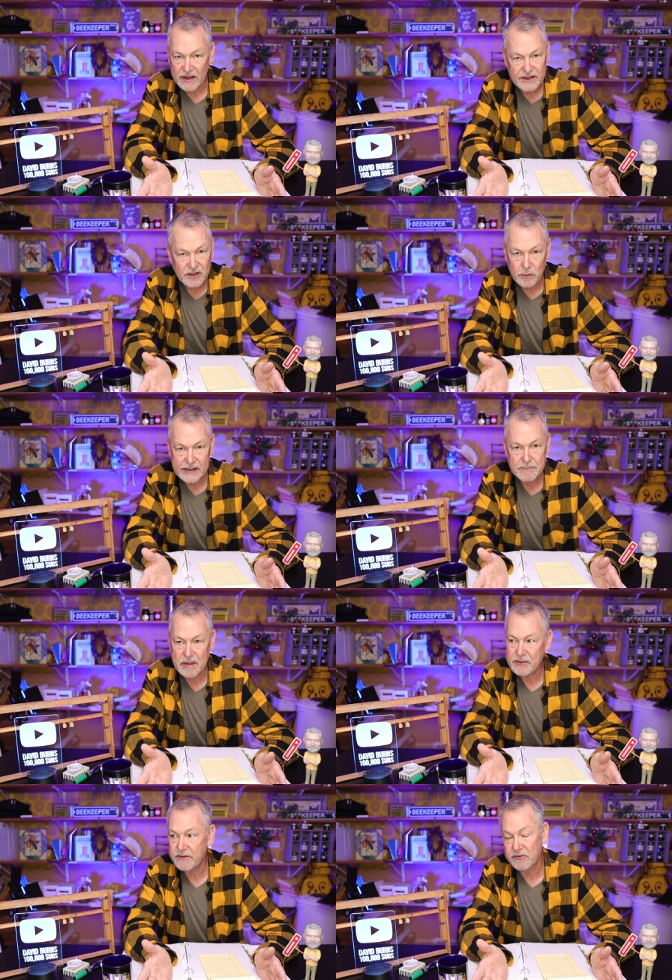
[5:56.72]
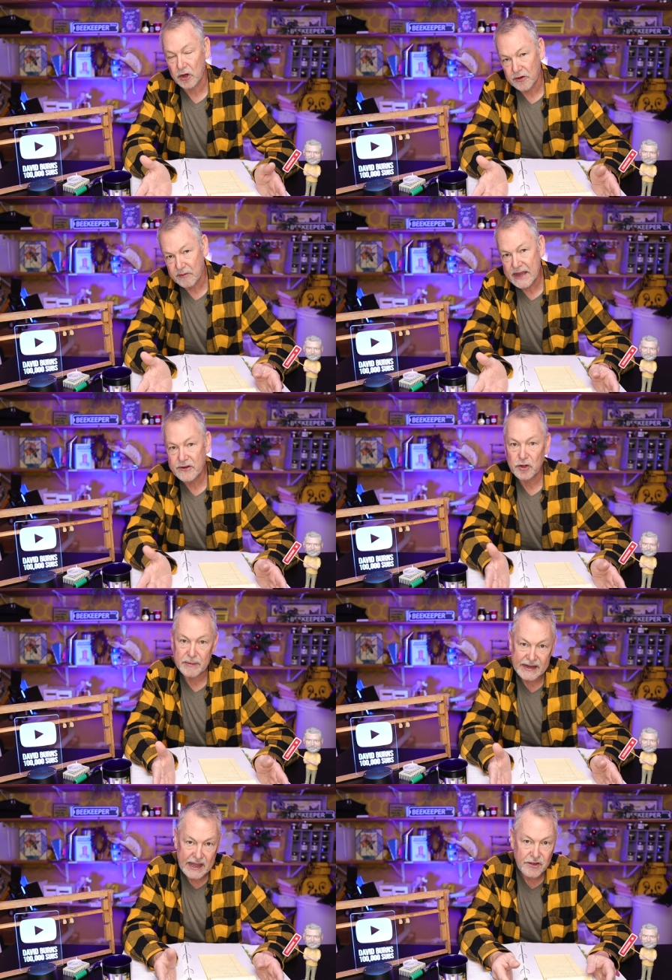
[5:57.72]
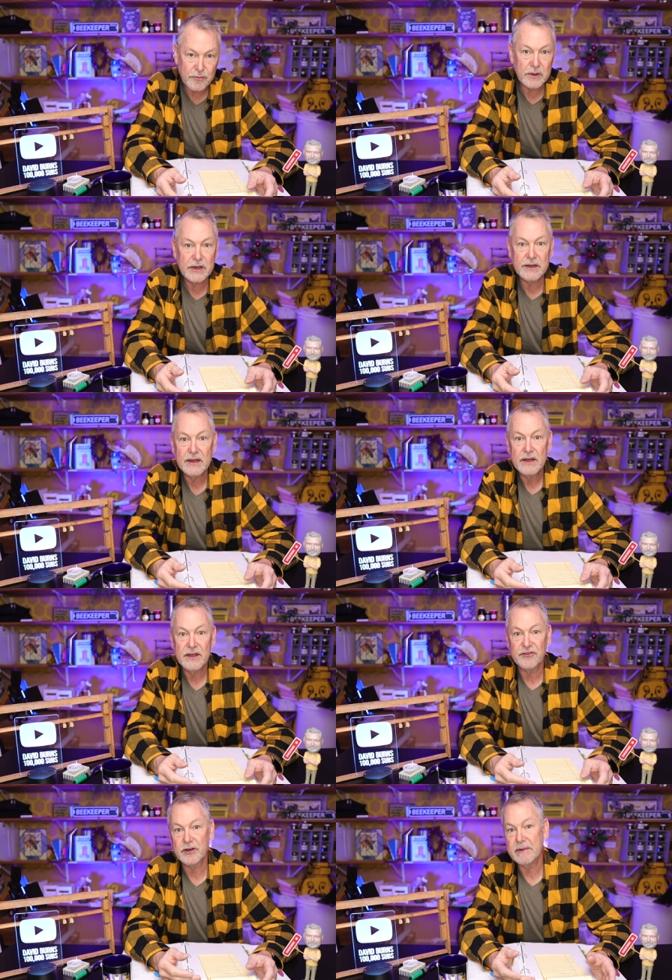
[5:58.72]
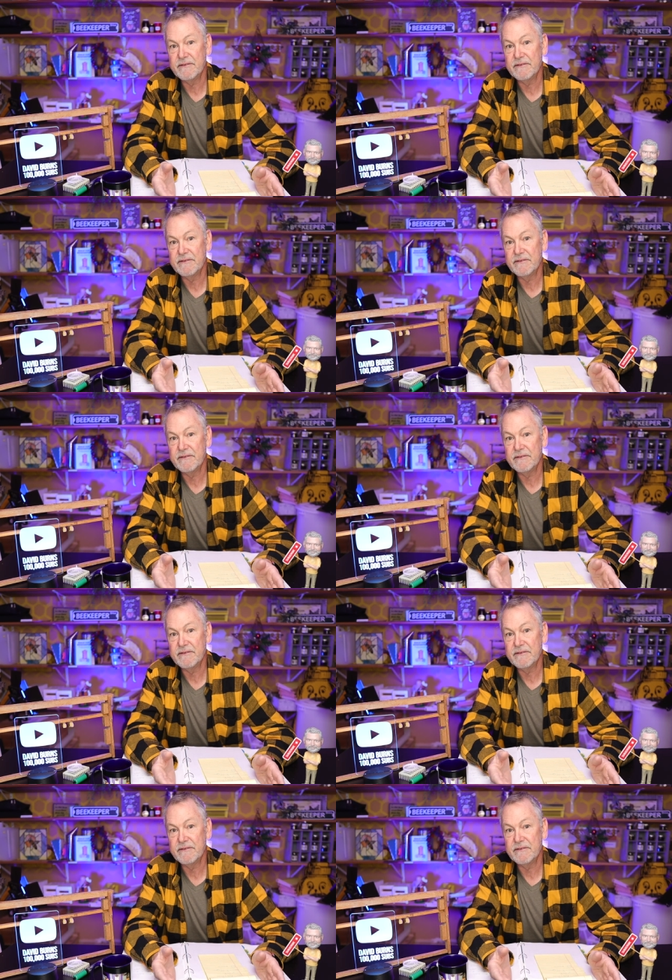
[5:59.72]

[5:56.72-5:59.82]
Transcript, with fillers: find a queen. Maybe you've called around, nobody has one. It's gonna